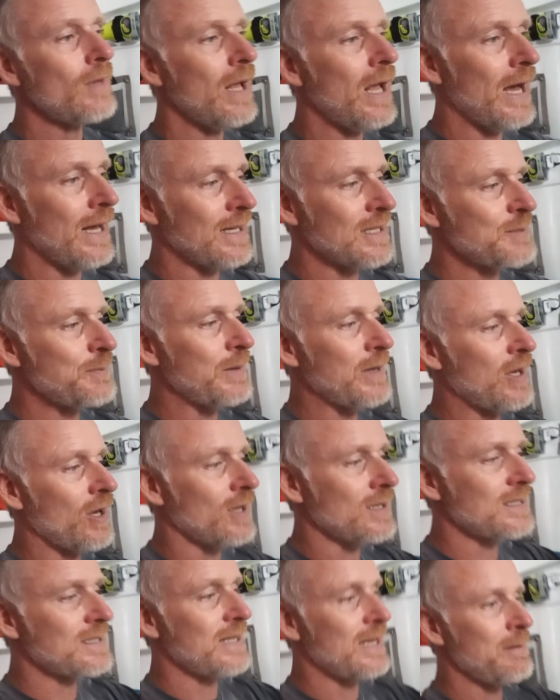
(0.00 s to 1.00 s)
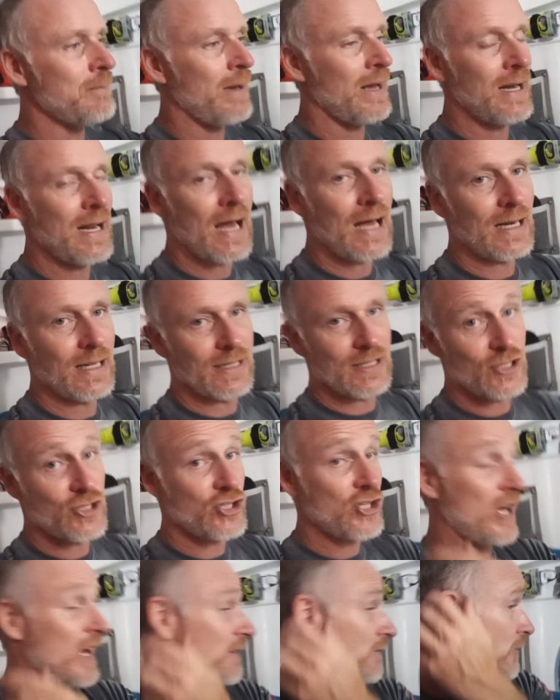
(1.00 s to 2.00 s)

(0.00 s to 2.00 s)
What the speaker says: and it's because the main halyard has chafed